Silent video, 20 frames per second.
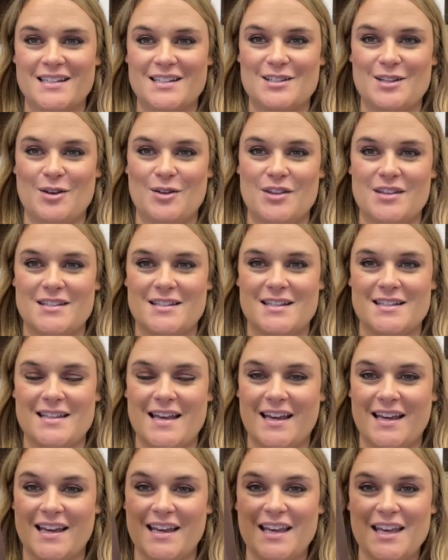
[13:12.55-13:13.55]
So this is
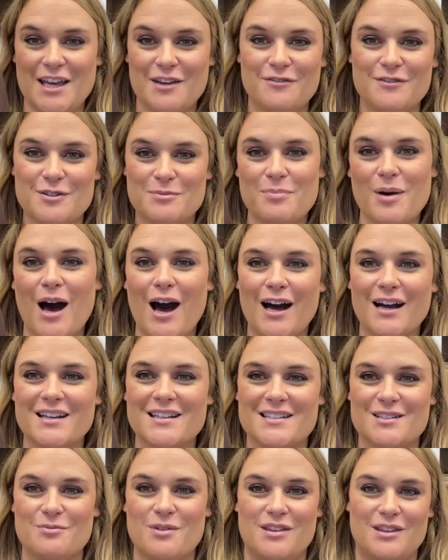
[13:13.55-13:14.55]
like a gift
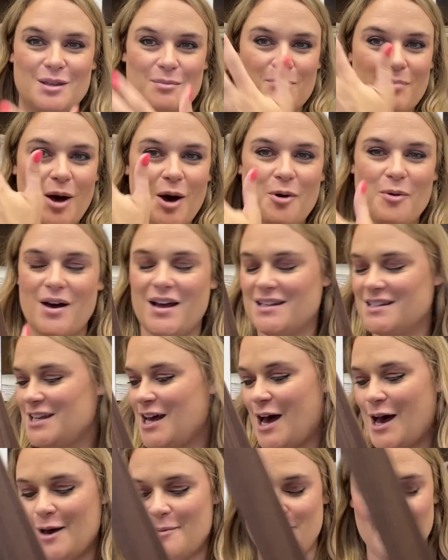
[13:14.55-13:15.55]
box with the bow on
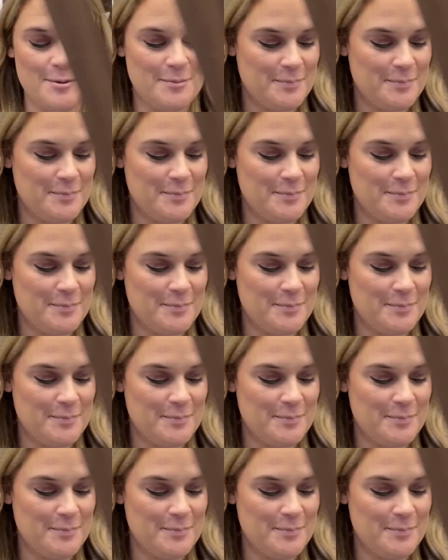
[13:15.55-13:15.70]
top.